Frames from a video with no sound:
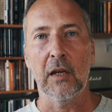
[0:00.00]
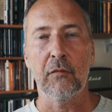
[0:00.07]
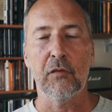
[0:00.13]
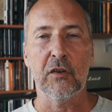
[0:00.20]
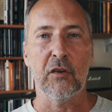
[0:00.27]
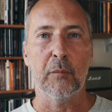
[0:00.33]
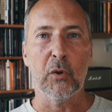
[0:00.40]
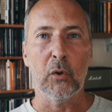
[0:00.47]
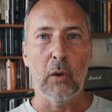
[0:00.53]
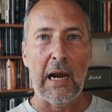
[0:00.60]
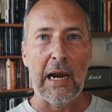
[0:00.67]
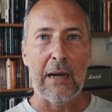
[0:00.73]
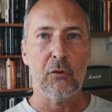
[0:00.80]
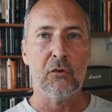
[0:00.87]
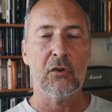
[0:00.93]
example, your
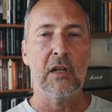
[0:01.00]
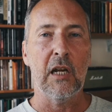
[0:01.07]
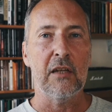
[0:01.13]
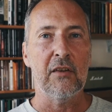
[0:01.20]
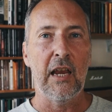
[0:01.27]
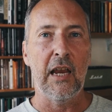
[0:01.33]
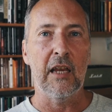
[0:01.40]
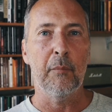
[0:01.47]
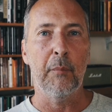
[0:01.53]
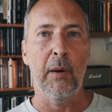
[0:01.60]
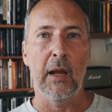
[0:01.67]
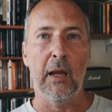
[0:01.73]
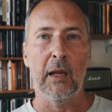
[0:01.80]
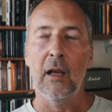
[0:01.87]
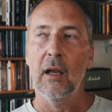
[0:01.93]
house gets hit
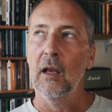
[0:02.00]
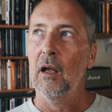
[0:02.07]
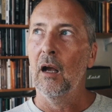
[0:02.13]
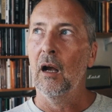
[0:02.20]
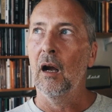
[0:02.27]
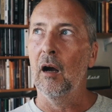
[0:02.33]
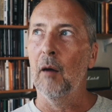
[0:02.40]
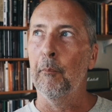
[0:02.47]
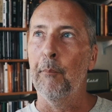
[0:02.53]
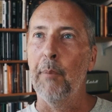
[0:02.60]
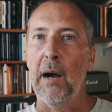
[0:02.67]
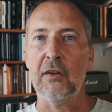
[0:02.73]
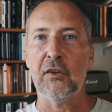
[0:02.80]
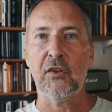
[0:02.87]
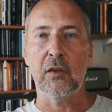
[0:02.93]
by a
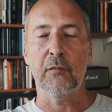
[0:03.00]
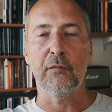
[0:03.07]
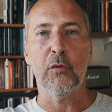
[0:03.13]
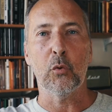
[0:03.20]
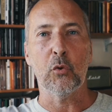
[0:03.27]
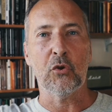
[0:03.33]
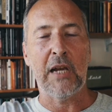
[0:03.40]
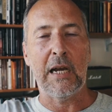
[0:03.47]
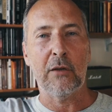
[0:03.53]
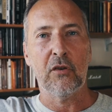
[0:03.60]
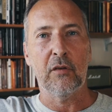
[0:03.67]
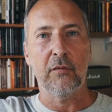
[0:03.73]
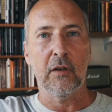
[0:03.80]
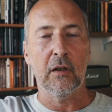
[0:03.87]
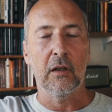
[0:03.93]
bus that falls out
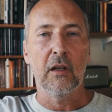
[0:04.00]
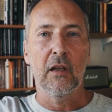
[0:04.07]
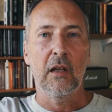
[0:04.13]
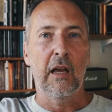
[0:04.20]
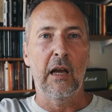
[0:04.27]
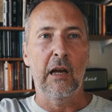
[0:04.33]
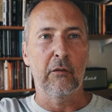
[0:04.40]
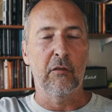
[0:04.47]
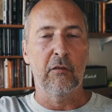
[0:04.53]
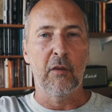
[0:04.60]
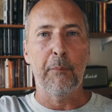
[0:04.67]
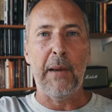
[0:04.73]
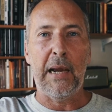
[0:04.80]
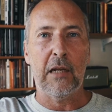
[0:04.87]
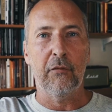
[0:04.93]
of a out of the
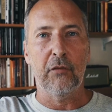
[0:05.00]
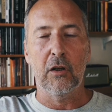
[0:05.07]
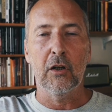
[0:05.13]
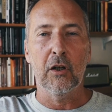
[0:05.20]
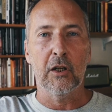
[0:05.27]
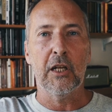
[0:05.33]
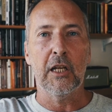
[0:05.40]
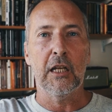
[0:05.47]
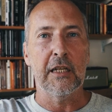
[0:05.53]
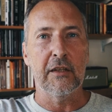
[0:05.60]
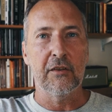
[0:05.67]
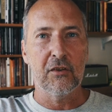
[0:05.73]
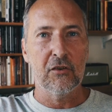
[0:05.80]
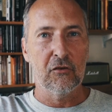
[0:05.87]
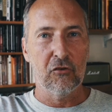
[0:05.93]
back of a
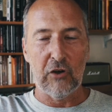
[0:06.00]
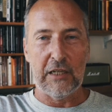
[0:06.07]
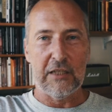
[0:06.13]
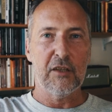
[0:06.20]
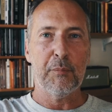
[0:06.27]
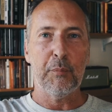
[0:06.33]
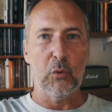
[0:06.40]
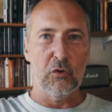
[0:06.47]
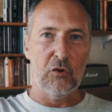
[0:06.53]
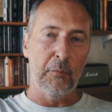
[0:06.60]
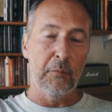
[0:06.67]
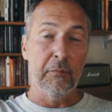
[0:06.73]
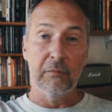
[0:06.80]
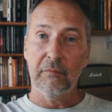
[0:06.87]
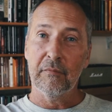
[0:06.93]
Hercules transporter
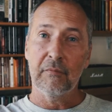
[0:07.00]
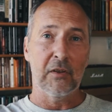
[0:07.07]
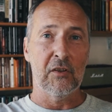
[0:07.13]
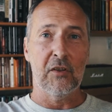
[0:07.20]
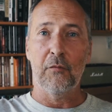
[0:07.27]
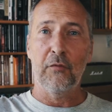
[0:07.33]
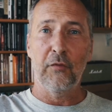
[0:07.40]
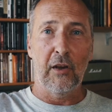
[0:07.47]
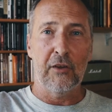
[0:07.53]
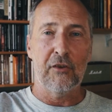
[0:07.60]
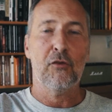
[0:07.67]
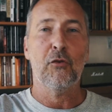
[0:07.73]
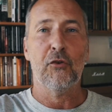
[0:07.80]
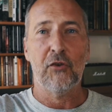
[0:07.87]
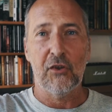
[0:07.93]
as it flies
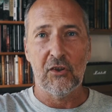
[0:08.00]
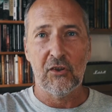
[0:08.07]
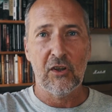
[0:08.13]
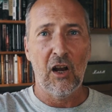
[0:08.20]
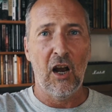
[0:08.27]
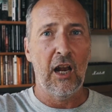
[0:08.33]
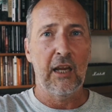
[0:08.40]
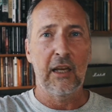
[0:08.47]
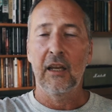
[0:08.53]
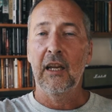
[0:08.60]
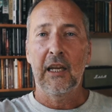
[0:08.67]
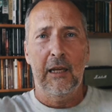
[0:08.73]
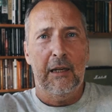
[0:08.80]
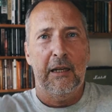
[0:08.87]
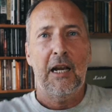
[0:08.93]
across the sky.
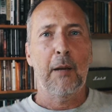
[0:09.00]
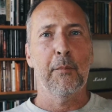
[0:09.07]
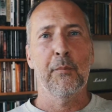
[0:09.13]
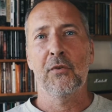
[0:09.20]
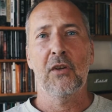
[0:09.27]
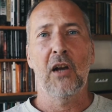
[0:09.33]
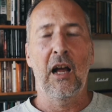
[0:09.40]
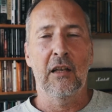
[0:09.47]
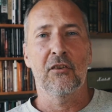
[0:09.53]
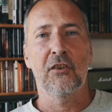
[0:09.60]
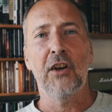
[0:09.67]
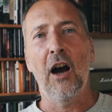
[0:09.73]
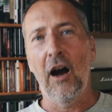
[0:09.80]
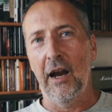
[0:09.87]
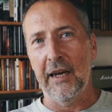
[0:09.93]
It comes
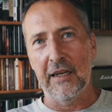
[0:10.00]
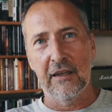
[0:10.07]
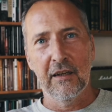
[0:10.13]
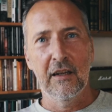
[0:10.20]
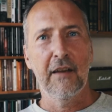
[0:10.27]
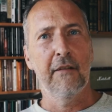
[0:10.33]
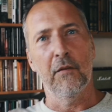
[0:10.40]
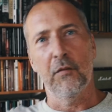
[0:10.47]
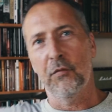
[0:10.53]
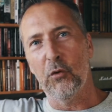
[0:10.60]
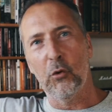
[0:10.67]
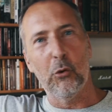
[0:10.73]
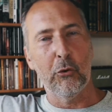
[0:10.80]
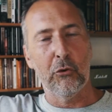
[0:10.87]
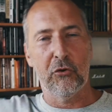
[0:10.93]
untied,
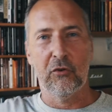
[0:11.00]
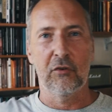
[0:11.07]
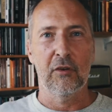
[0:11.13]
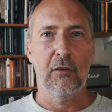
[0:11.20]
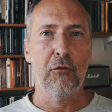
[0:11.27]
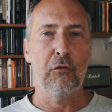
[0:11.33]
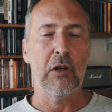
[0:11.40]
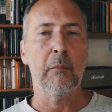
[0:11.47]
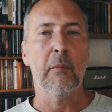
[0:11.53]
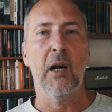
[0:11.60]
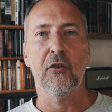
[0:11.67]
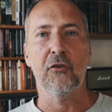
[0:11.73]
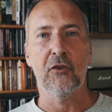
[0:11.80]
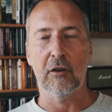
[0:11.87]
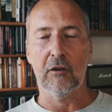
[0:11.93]
falls three
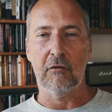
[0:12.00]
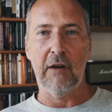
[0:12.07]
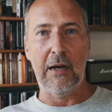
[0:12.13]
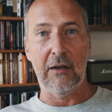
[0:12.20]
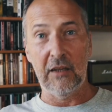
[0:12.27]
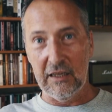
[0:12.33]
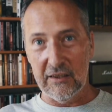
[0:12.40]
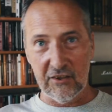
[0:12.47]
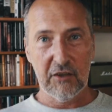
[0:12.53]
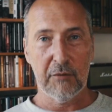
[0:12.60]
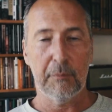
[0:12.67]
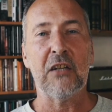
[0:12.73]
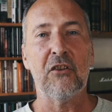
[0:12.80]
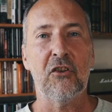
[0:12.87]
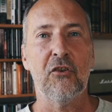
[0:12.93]
miles to the ground, and
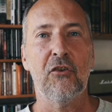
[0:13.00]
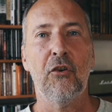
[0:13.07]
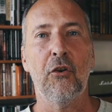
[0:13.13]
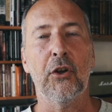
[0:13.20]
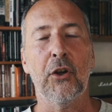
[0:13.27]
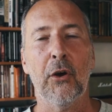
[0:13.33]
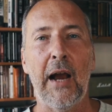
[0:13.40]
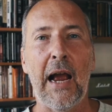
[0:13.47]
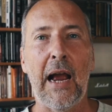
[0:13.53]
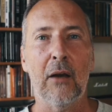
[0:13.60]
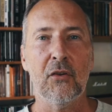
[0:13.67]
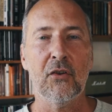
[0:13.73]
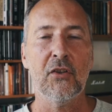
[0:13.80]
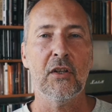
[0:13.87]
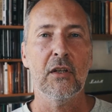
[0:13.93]
smashes through your house.